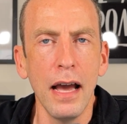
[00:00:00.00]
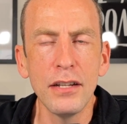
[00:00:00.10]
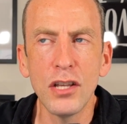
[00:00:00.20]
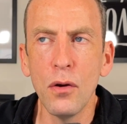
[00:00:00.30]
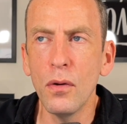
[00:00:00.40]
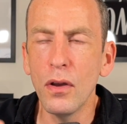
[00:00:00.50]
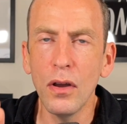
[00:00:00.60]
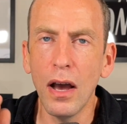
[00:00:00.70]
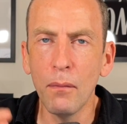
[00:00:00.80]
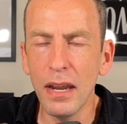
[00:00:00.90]
And so,
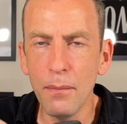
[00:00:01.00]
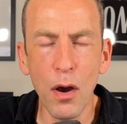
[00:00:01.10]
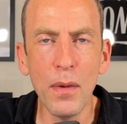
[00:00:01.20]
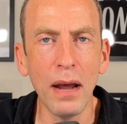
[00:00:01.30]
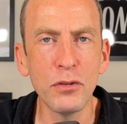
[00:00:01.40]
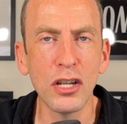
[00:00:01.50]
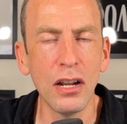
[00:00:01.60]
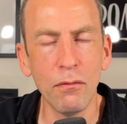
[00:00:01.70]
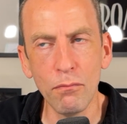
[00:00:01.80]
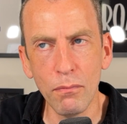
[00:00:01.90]
um, in a moment, I'm just
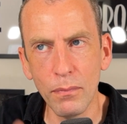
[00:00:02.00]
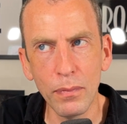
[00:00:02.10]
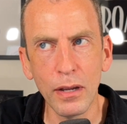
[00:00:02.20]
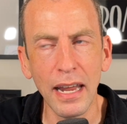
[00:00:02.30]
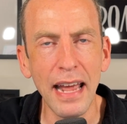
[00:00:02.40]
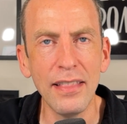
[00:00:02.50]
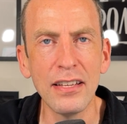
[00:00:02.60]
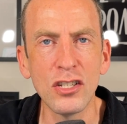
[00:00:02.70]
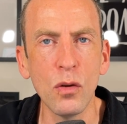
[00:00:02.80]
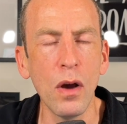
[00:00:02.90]
going to connect
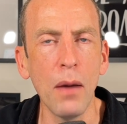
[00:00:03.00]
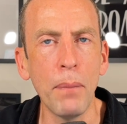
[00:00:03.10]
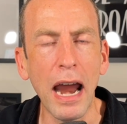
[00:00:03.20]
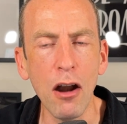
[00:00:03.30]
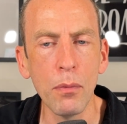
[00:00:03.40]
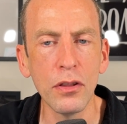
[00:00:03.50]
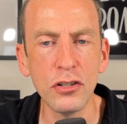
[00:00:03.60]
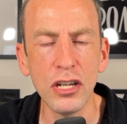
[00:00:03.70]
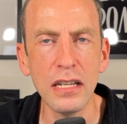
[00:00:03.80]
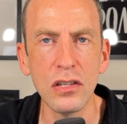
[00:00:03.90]
this to a, a parable that
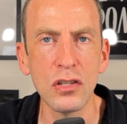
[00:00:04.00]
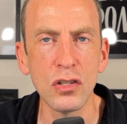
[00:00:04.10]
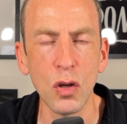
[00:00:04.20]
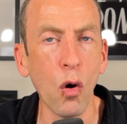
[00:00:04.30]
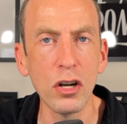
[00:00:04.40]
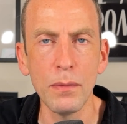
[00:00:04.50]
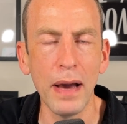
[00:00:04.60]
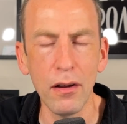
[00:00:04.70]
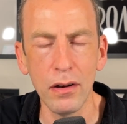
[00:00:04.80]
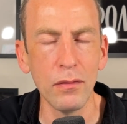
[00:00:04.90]
Jesus talked
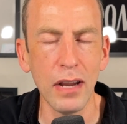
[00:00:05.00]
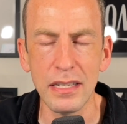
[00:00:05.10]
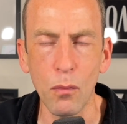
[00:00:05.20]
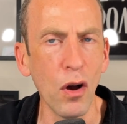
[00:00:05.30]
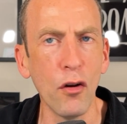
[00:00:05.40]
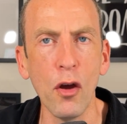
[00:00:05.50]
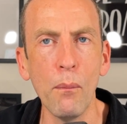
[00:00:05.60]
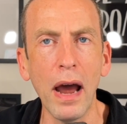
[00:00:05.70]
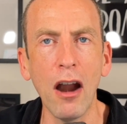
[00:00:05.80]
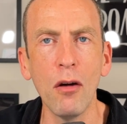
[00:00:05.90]
about, and it's a well
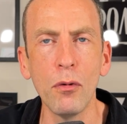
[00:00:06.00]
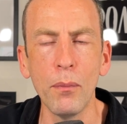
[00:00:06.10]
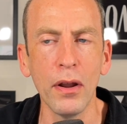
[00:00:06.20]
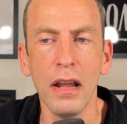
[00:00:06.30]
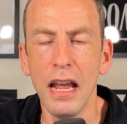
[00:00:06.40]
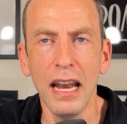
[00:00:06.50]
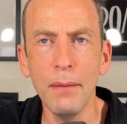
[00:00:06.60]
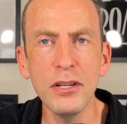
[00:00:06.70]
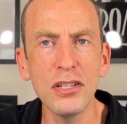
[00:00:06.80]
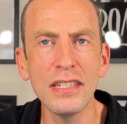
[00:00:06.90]
known parable. But
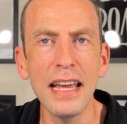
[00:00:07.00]
let me just